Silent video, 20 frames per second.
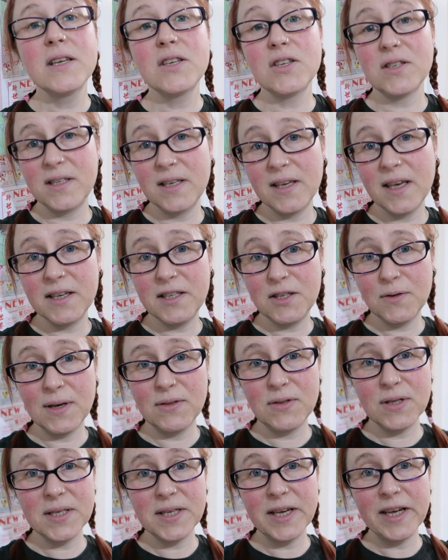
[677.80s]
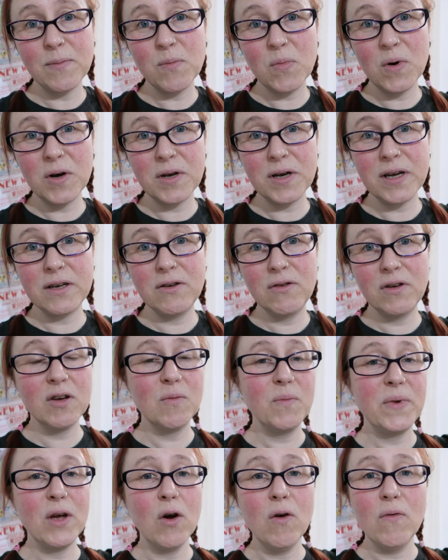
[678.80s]
just in case you had the same one, and you
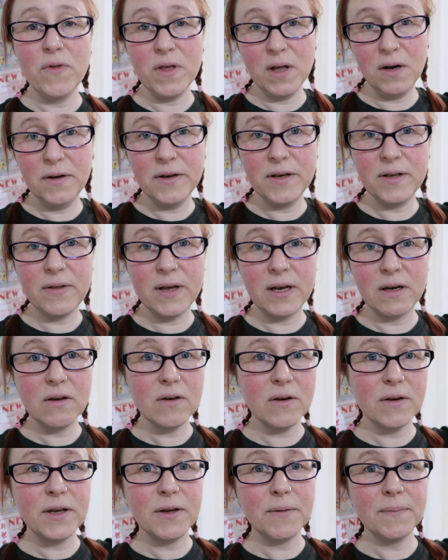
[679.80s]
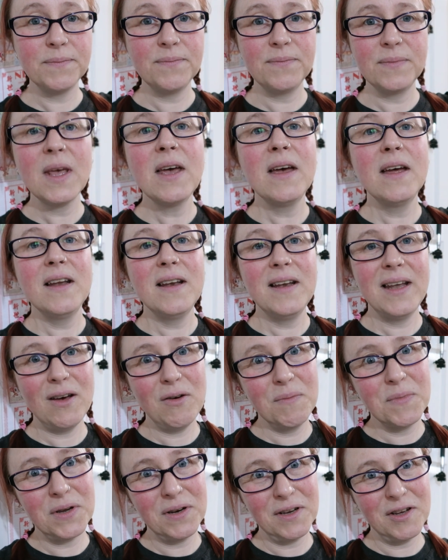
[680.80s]
can be on the alert then, can't you? Now
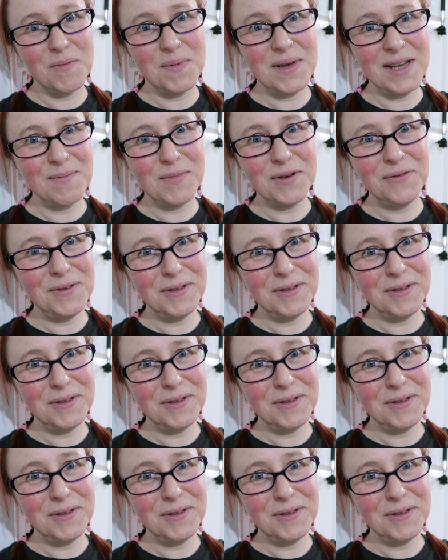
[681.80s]
I'm going to go play my